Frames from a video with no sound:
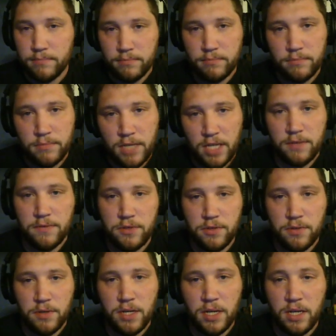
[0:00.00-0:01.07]
thanks for
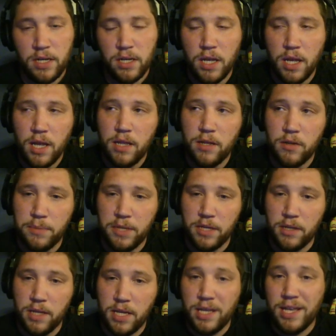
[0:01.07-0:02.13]
tuning in. There'll be a
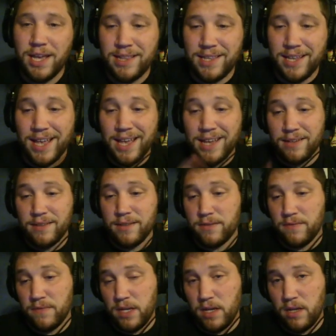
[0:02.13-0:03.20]
link at the end of this
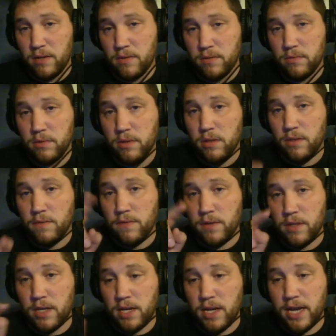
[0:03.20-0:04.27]
video for
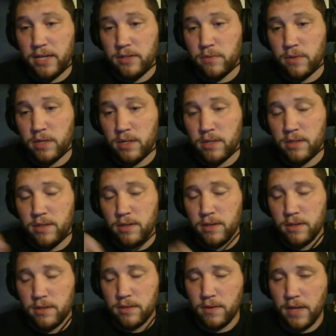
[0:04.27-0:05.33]
the next one in the
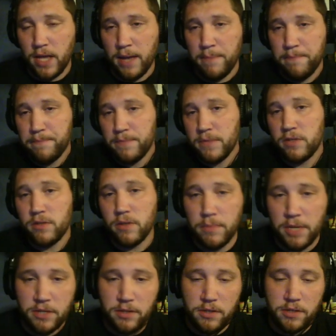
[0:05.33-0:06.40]
series, okay? So
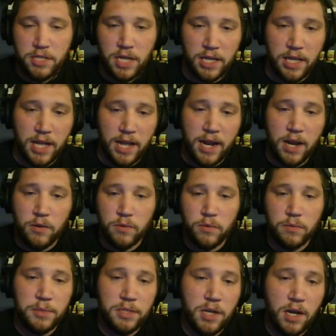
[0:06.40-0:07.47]
make sure to check that out.
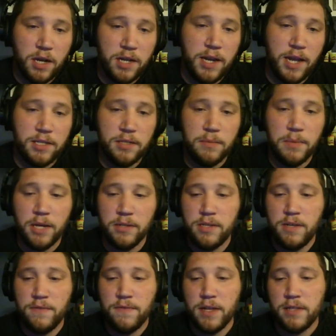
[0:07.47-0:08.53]
We'll be talking next about
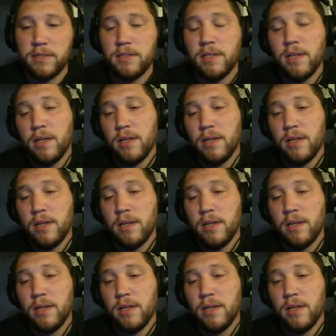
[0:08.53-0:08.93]
defense.